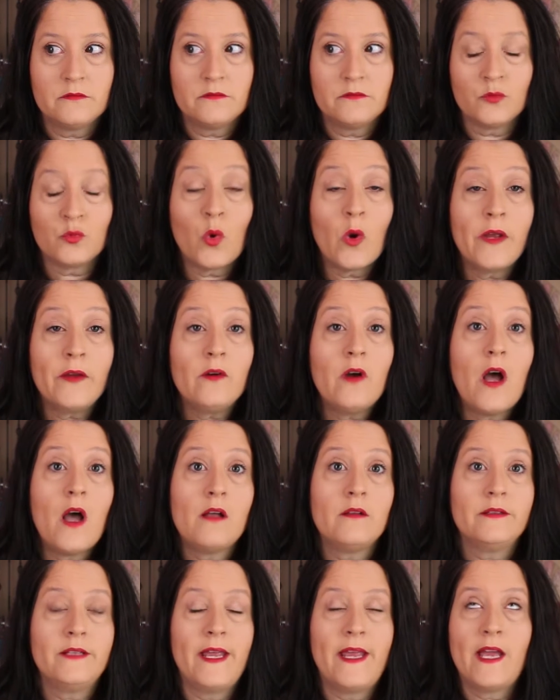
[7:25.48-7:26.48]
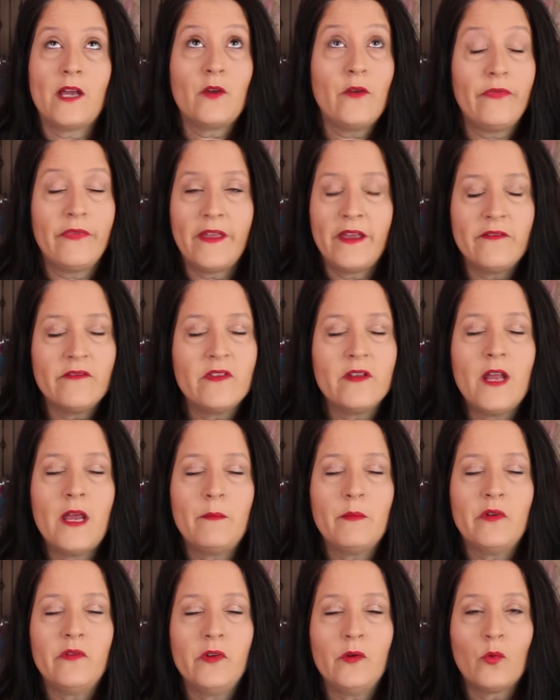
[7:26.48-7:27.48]
Royal Holiday, I couldn't think of the
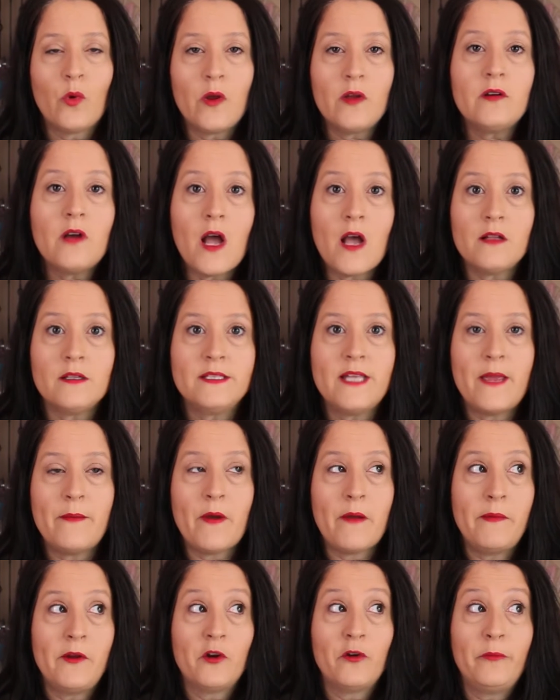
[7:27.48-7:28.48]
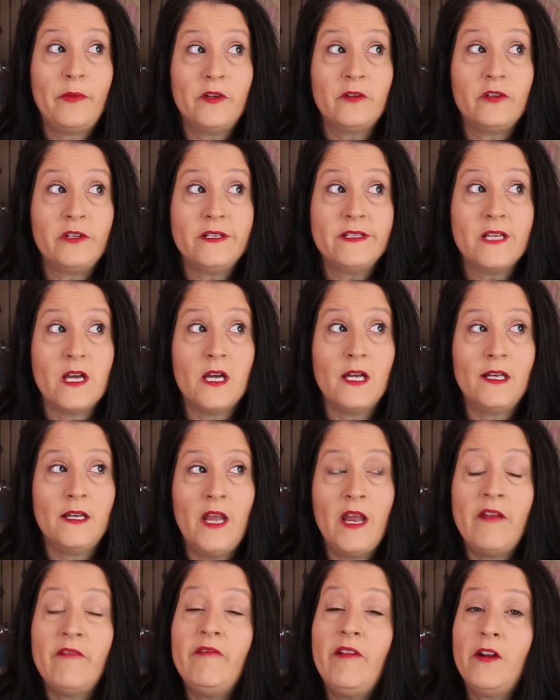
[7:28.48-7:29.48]
name of it, Royal Holiday by Mirabilia done
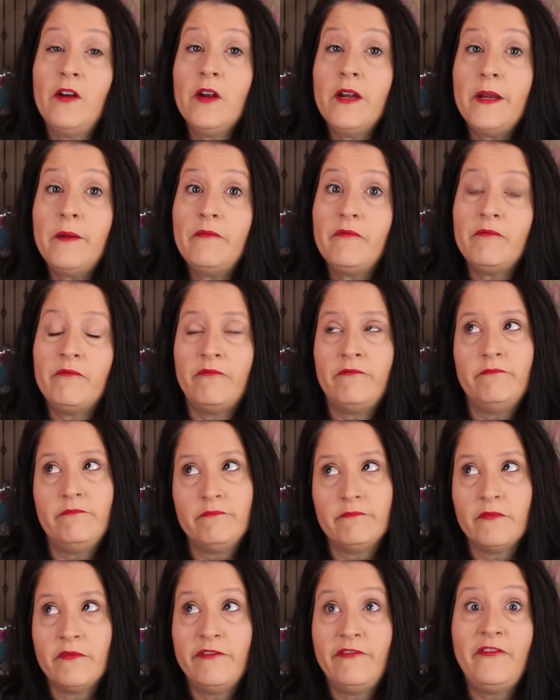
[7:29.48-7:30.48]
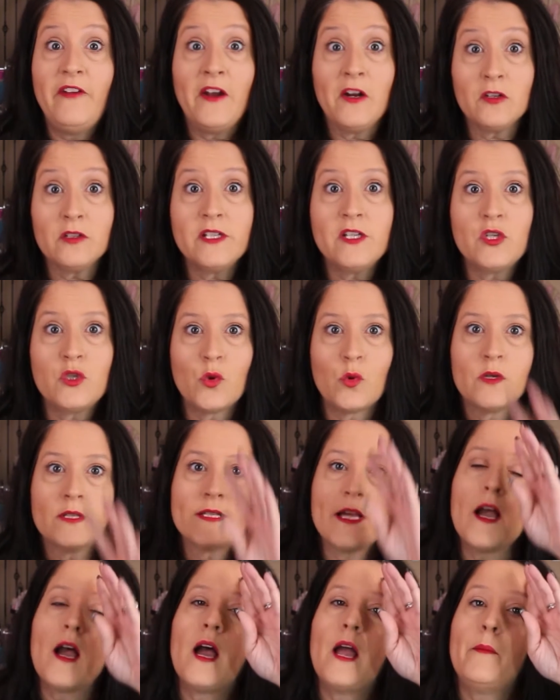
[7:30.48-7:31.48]
in a fairly short
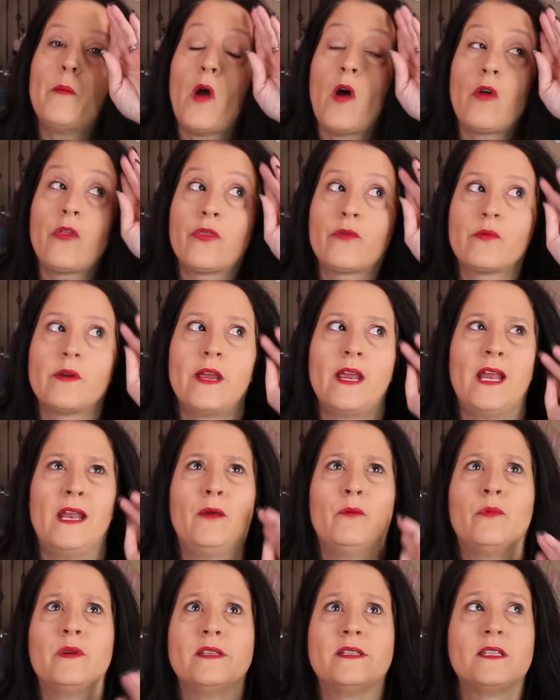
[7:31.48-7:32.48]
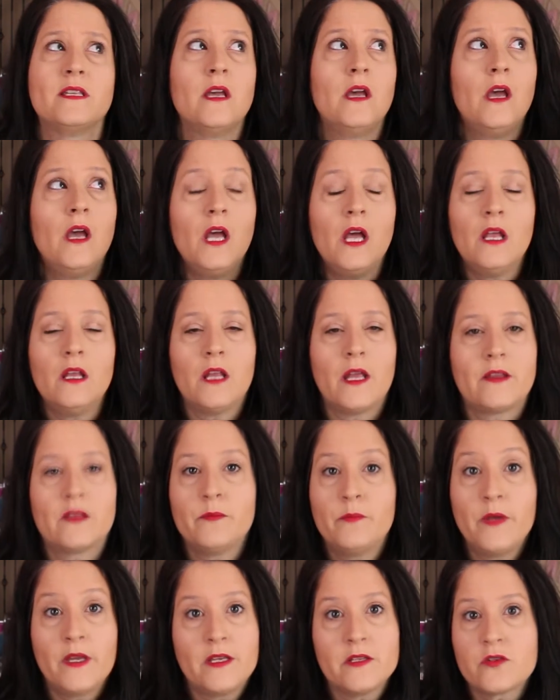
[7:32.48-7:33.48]
time, all 3, and it was like
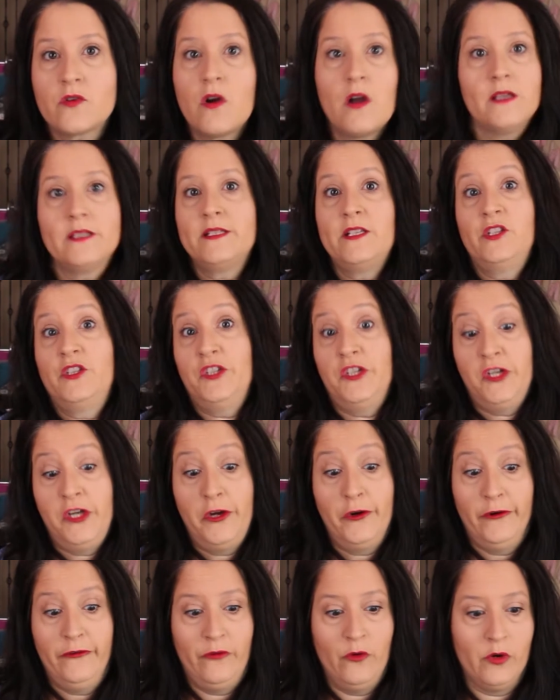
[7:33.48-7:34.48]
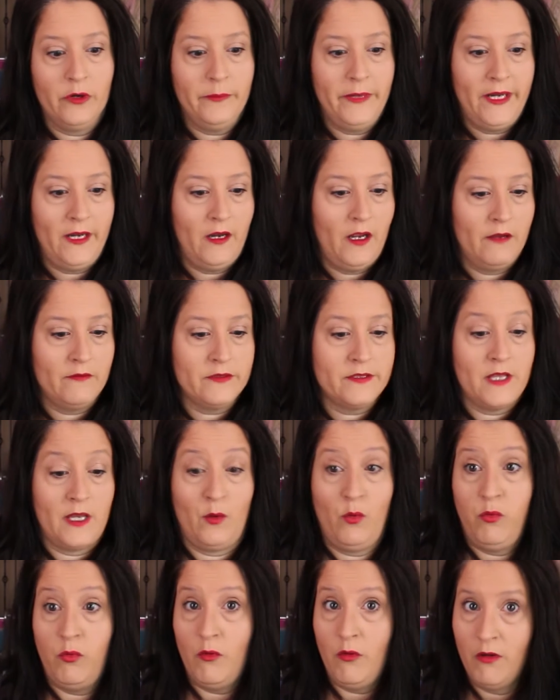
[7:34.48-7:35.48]
the biggest cross stitching year for me. I was like,
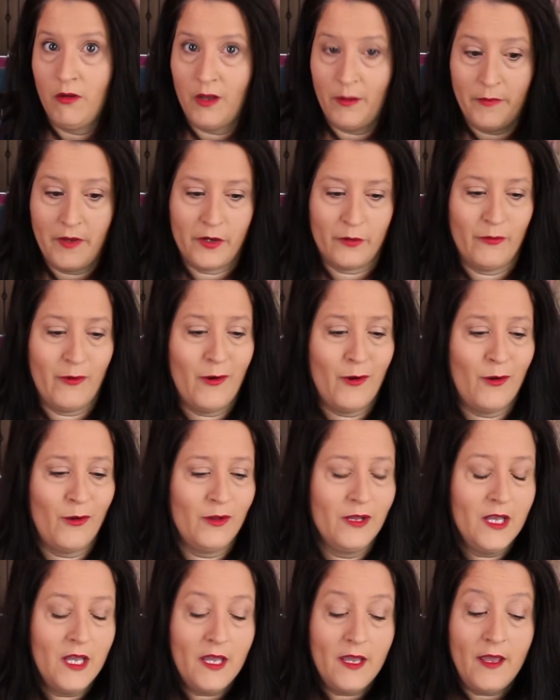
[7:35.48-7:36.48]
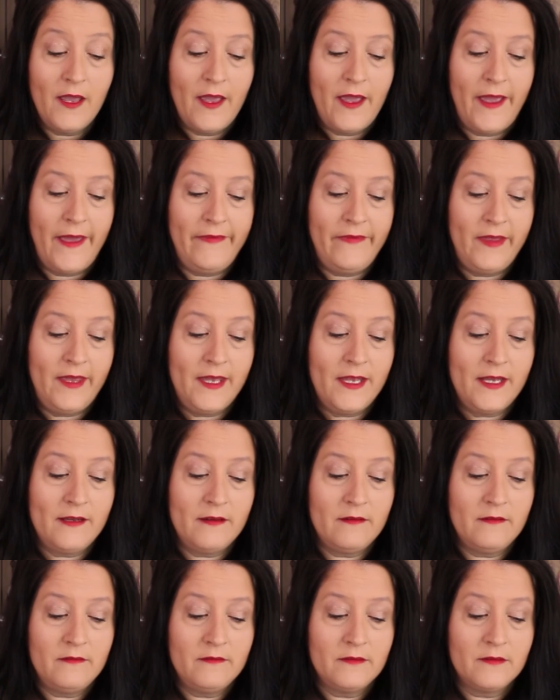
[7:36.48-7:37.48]
oh, I'm on a roll. And
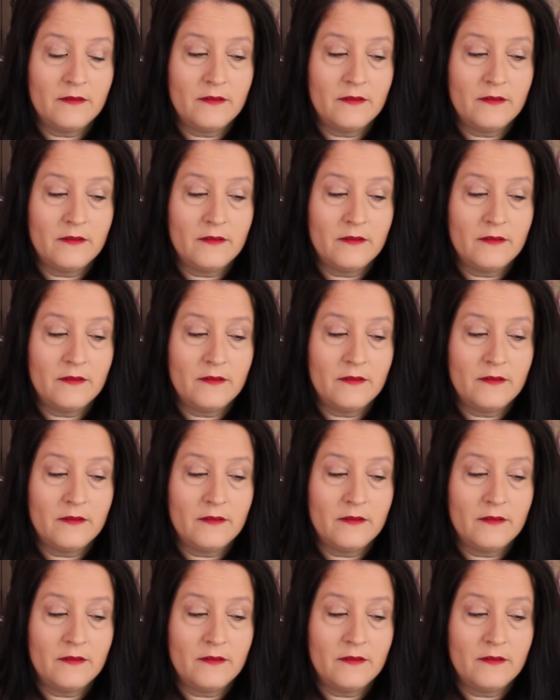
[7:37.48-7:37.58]
then